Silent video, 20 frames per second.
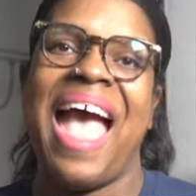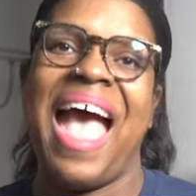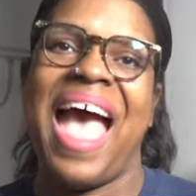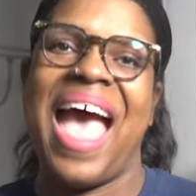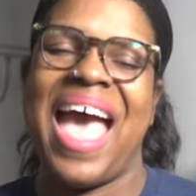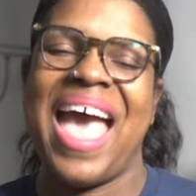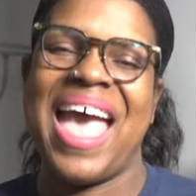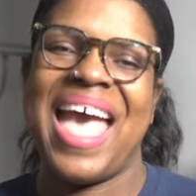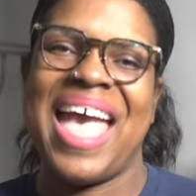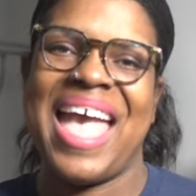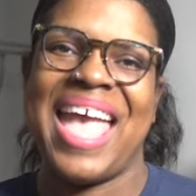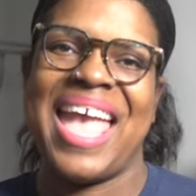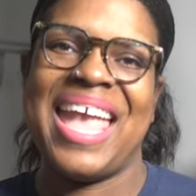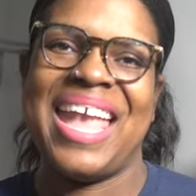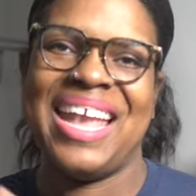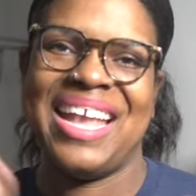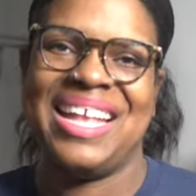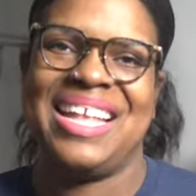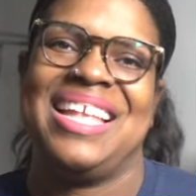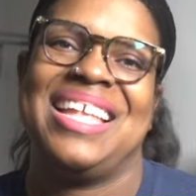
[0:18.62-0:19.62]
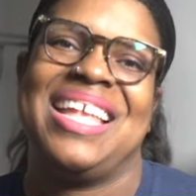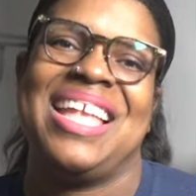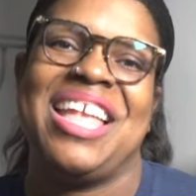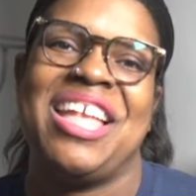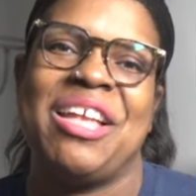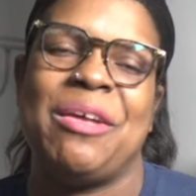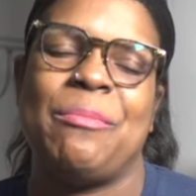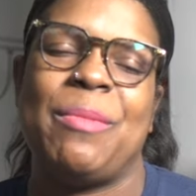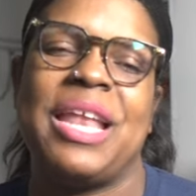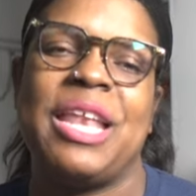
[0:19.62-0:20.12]

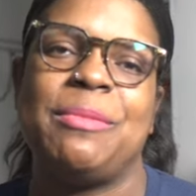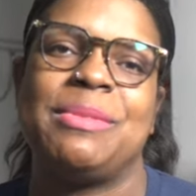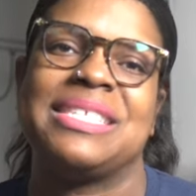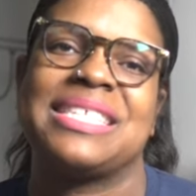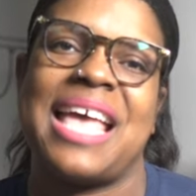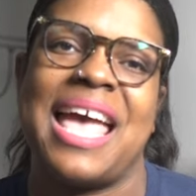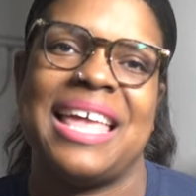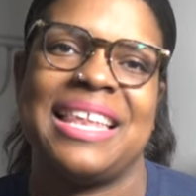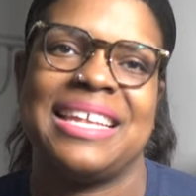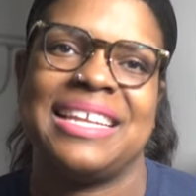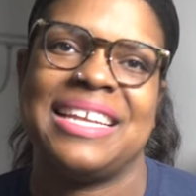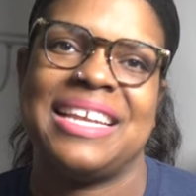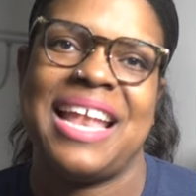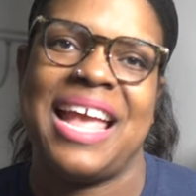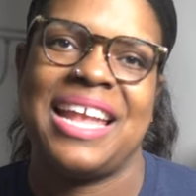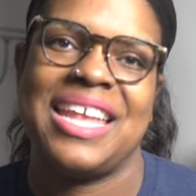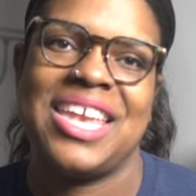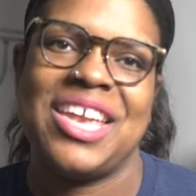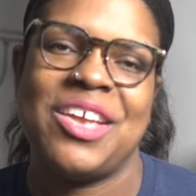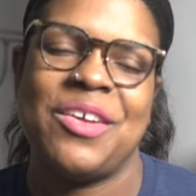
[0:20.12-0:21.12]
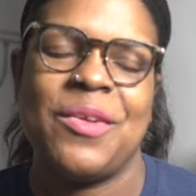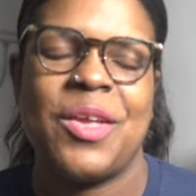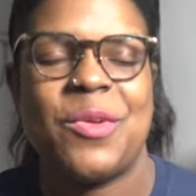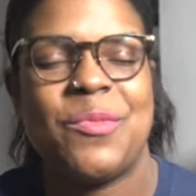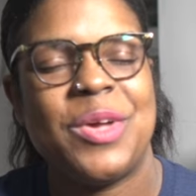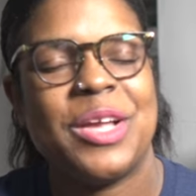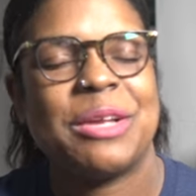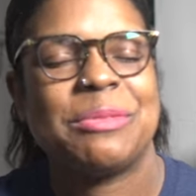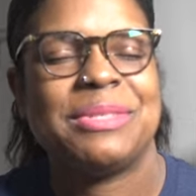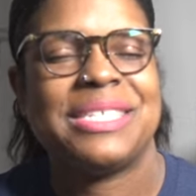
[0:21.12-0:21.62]
Hi, my name is Kyla Denanyoh and
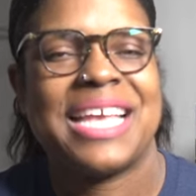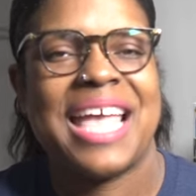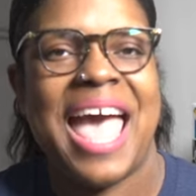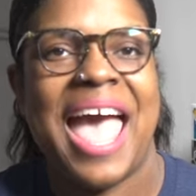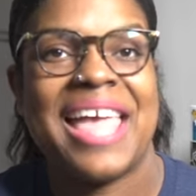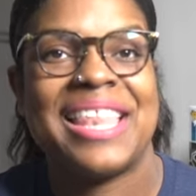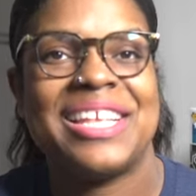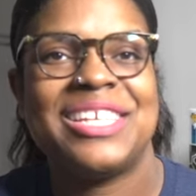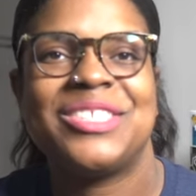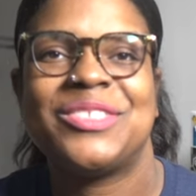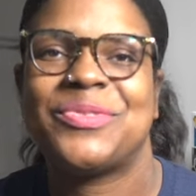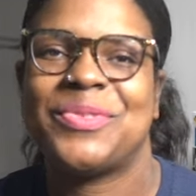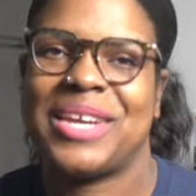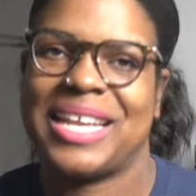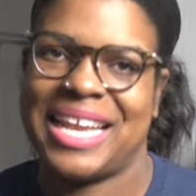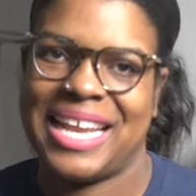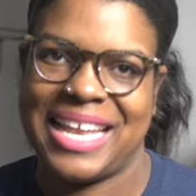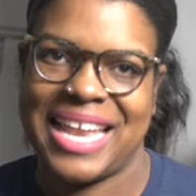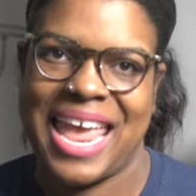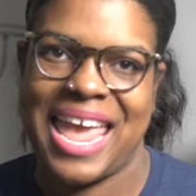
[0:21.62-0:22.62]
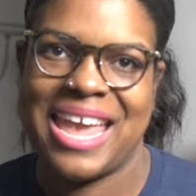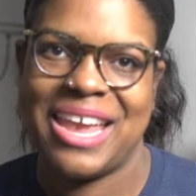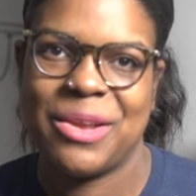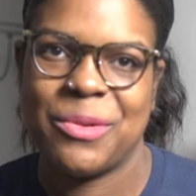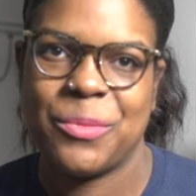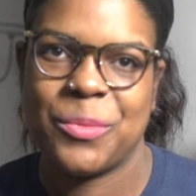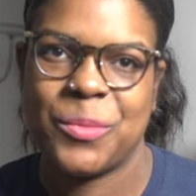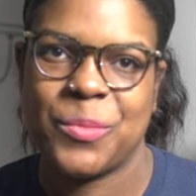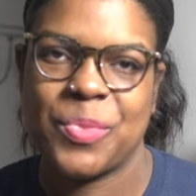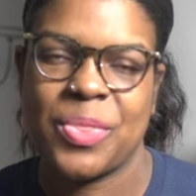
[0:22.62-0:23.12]
welcome to Kyla's Reading
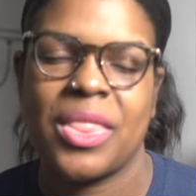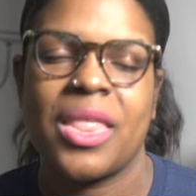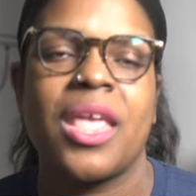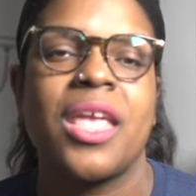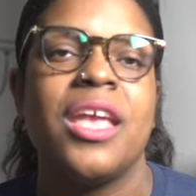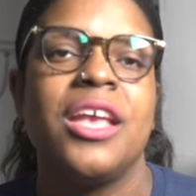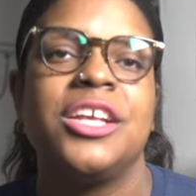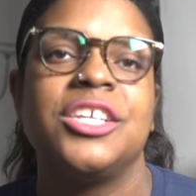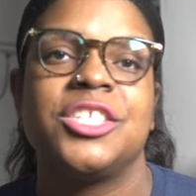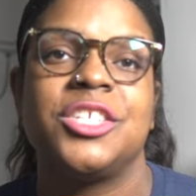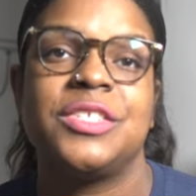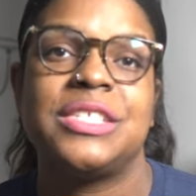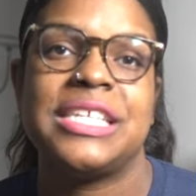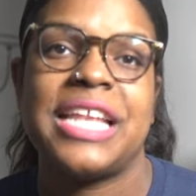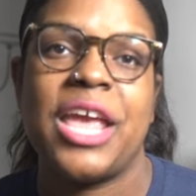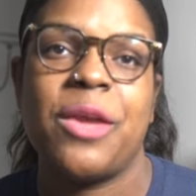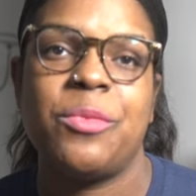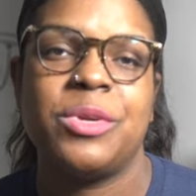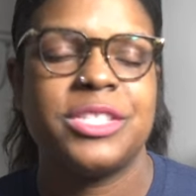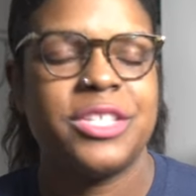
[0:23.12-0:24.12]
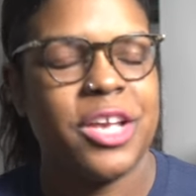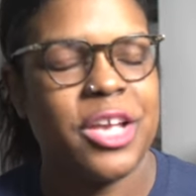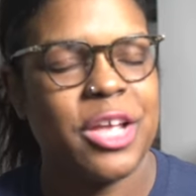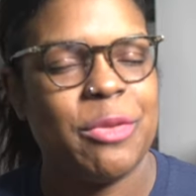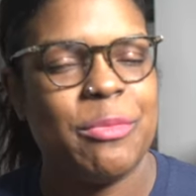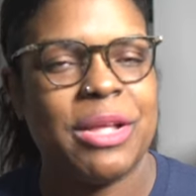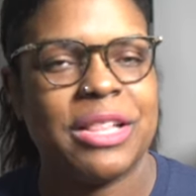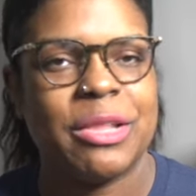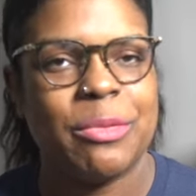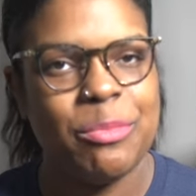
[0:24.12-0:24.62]
Day. So today we're talking
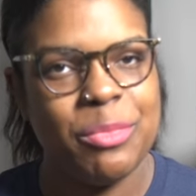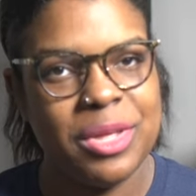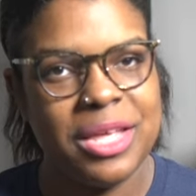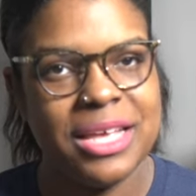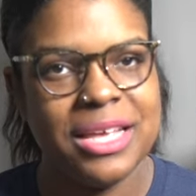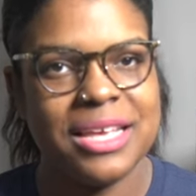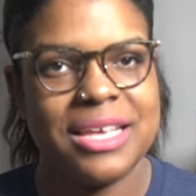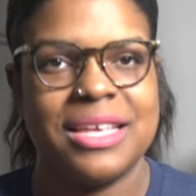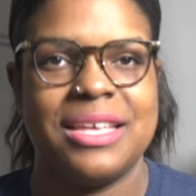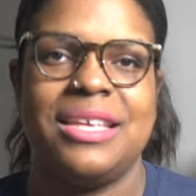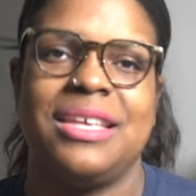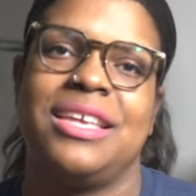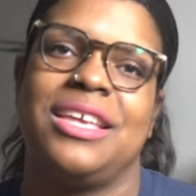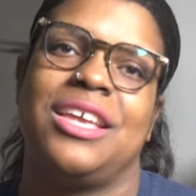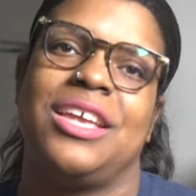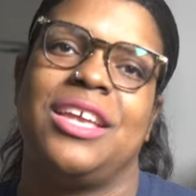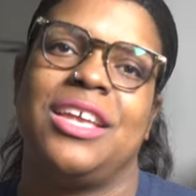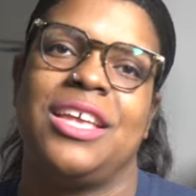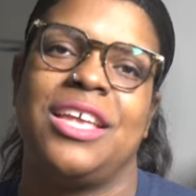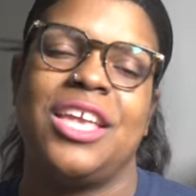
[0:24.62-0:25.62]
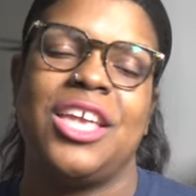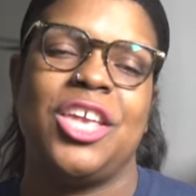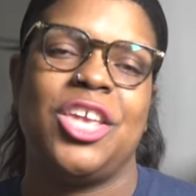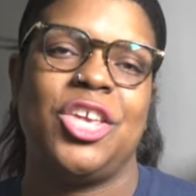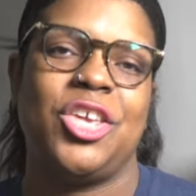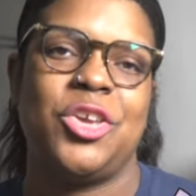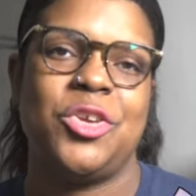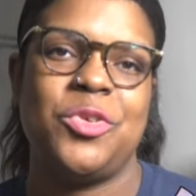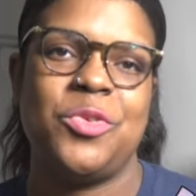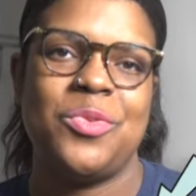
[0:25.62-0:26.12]
about the book,
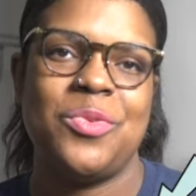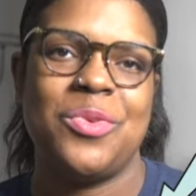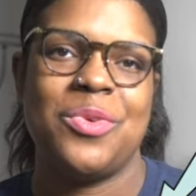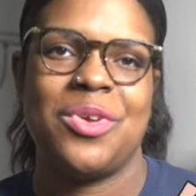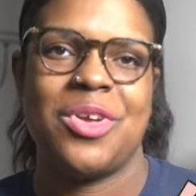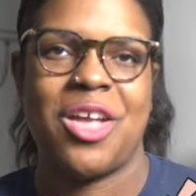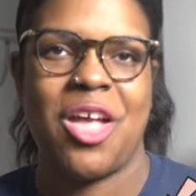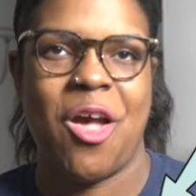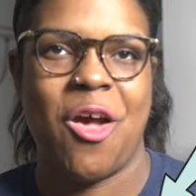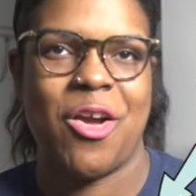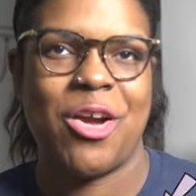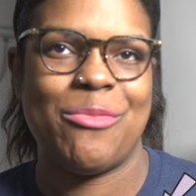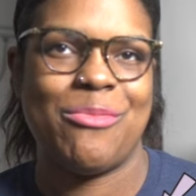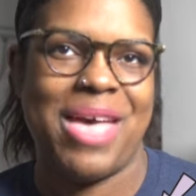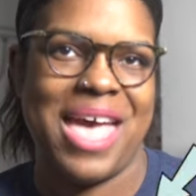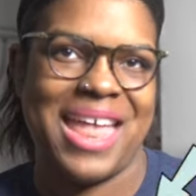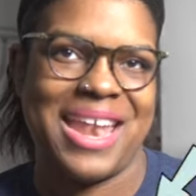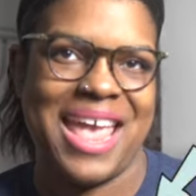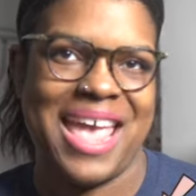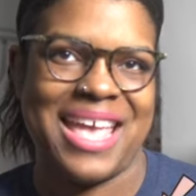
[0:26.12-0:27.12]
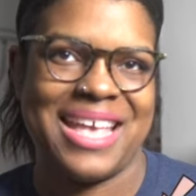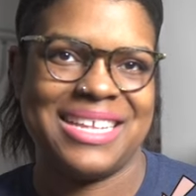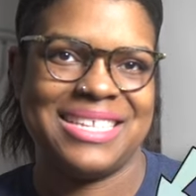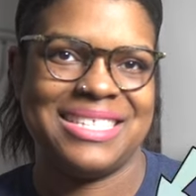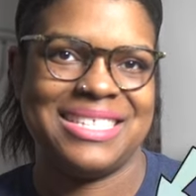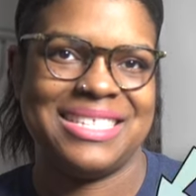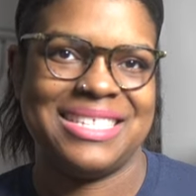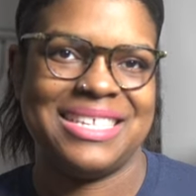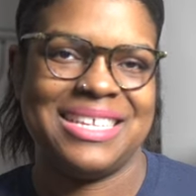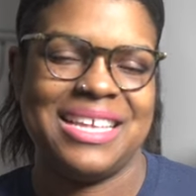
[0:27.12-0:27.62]
You Are a
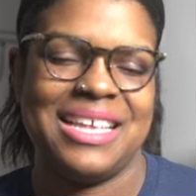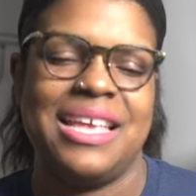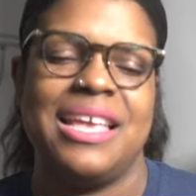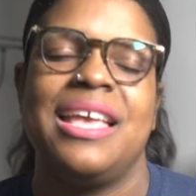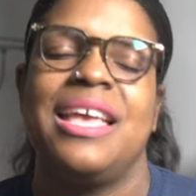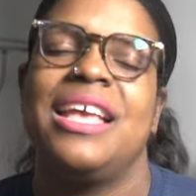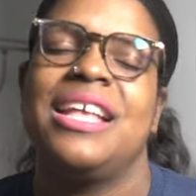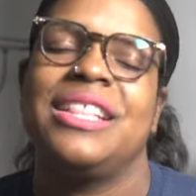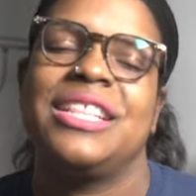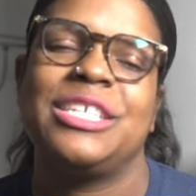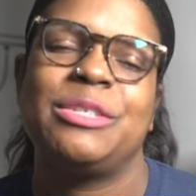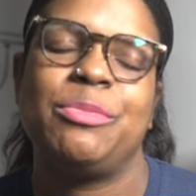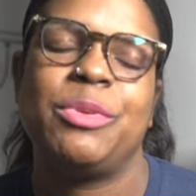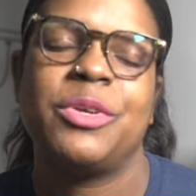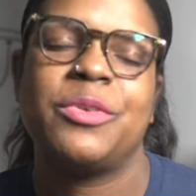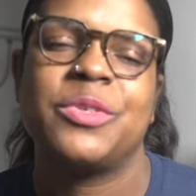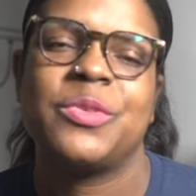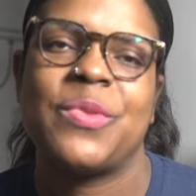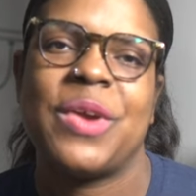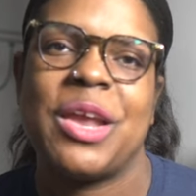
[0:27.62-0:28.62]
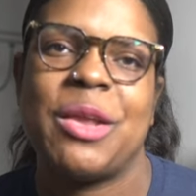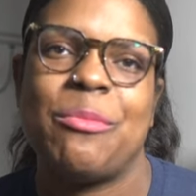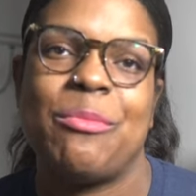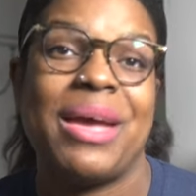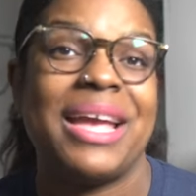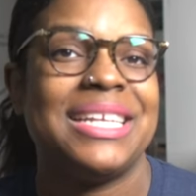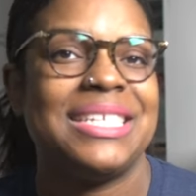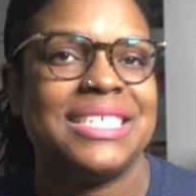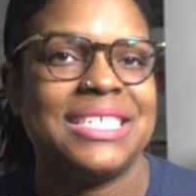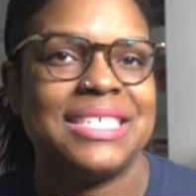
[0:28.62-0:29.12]
Badass. This book was written
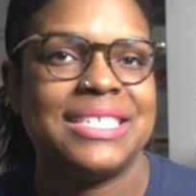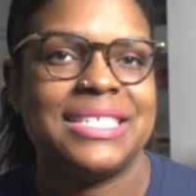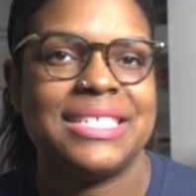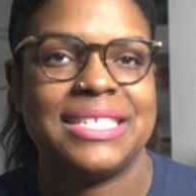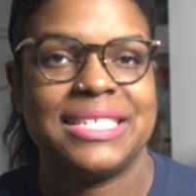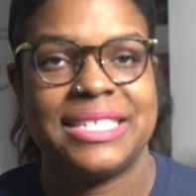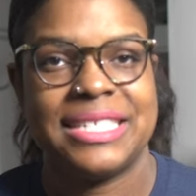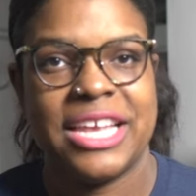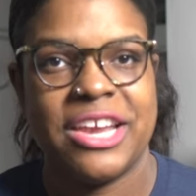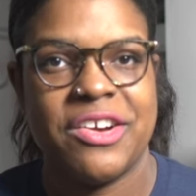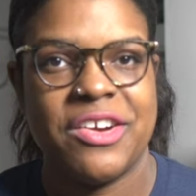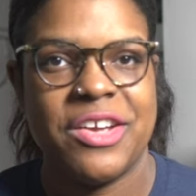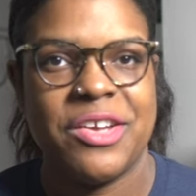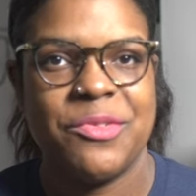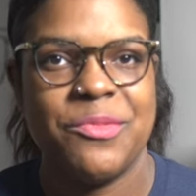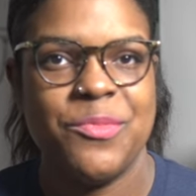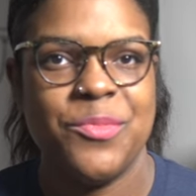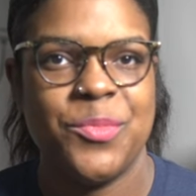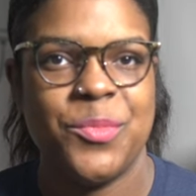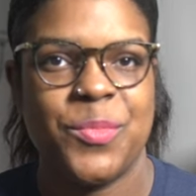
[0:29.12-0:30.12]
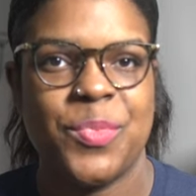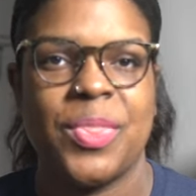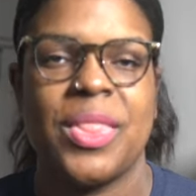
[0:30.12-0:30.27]
by Jen Sincero.